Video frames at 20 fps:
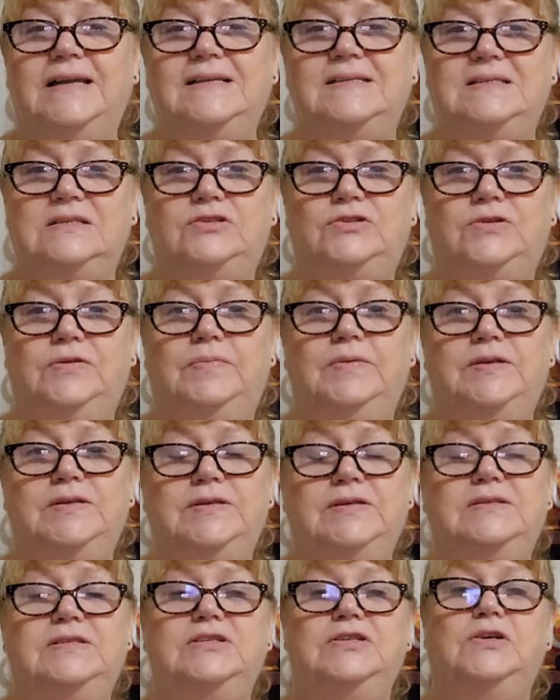it's
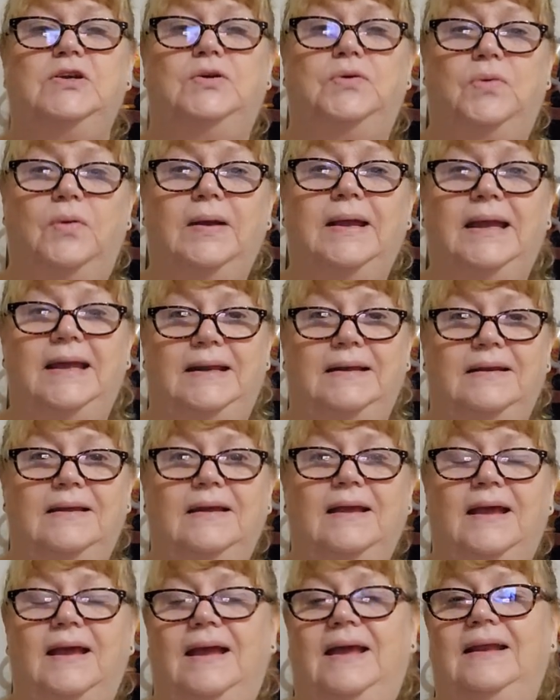attributed to Queen
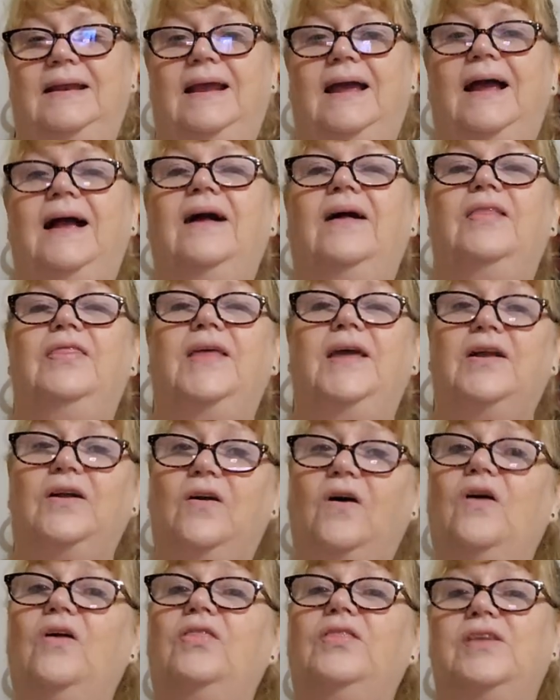and how they
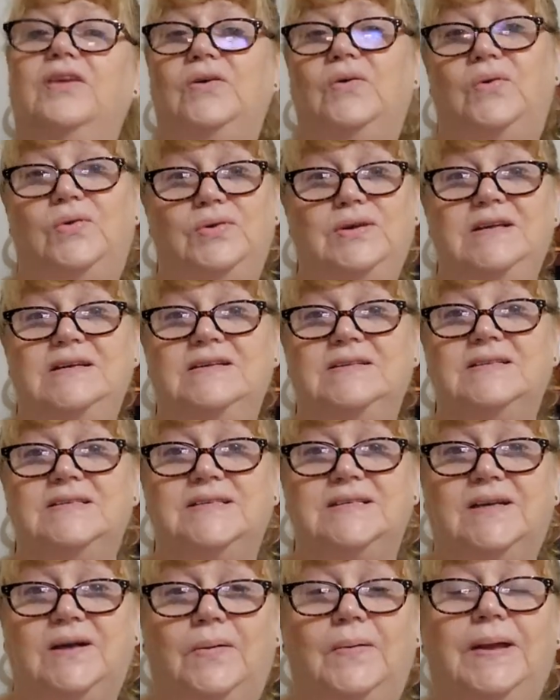got the audience
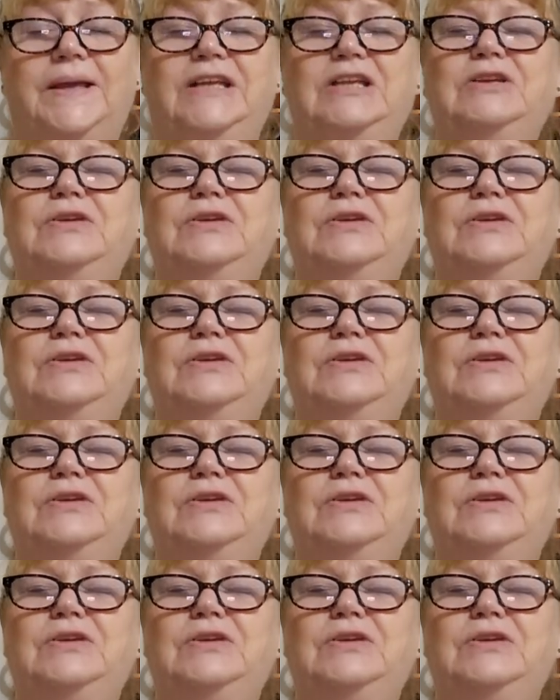going.